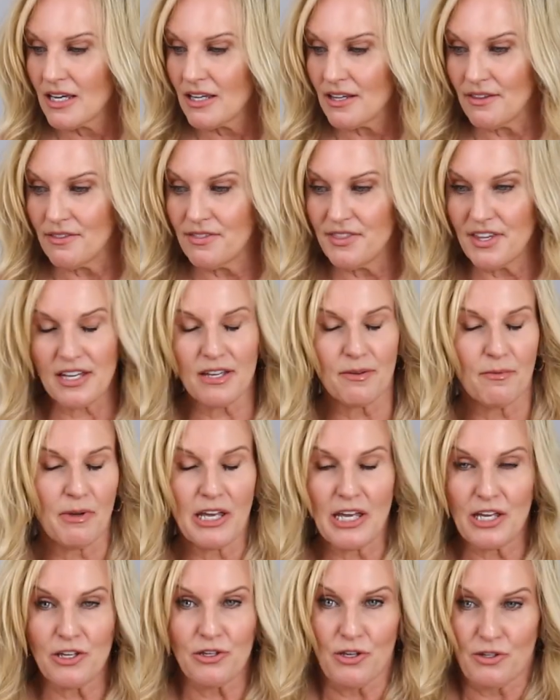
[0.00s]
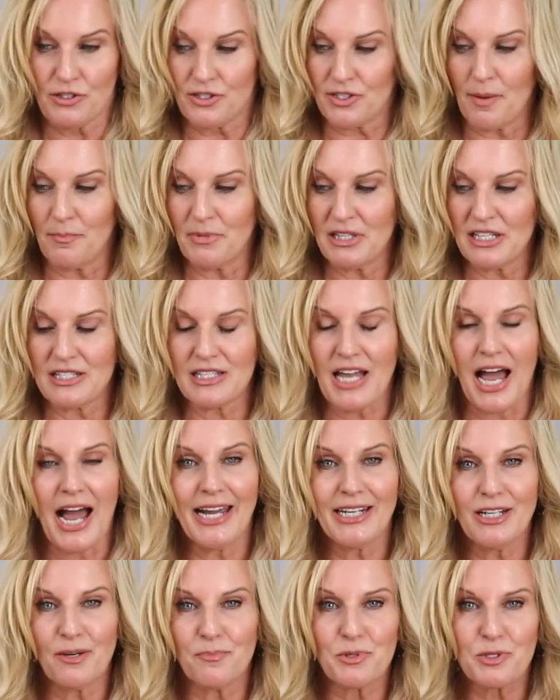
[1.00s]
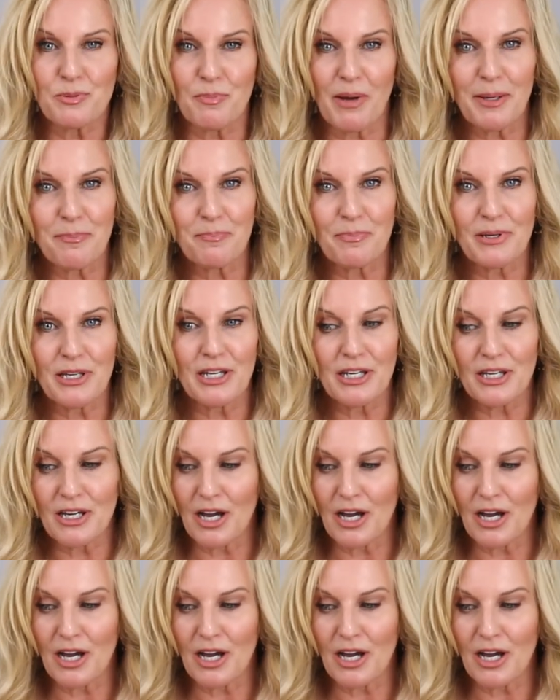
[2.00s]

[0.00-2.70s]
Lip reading: that some of these items might be,